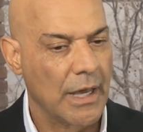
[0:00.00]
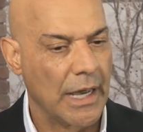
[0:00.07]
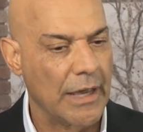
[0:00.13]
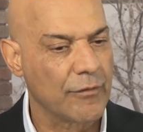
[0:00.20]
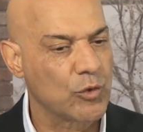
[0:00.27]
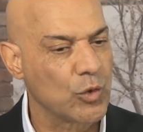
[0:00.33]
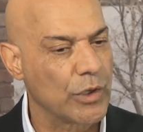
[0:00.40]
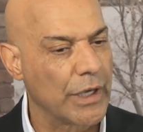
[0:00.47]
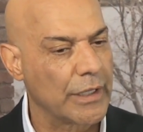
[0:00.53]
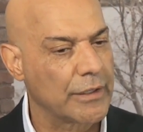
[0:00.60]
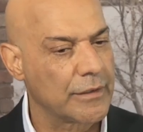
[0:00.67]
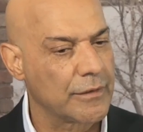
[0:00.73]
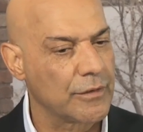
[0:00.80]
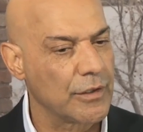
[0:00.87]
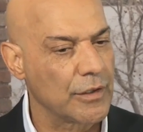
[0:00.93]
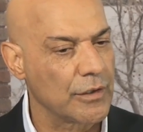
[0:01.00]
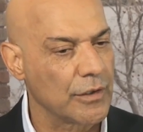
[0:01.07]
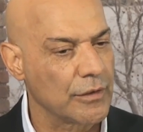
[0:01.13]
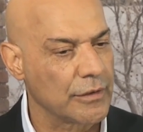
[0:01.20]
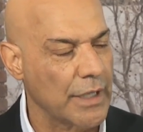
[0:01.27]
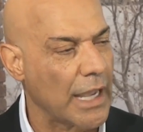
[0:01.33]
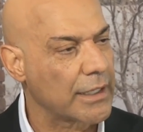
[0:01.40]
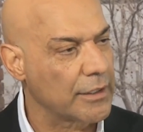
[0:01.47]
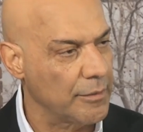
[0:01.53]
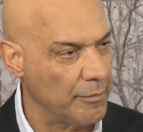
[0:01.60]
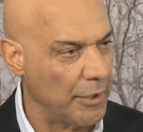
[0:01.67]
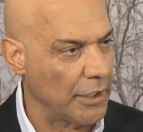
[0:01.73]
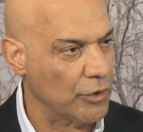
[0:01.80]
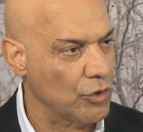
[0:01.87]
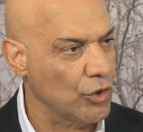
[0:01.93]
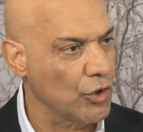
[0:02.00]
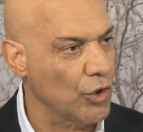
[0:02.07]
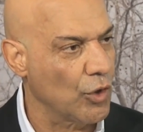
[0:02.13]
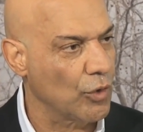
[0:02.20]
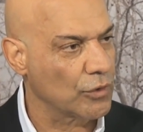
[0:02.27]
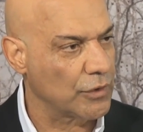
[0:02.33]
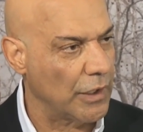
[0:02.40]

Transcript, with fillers: I have to get document, you know,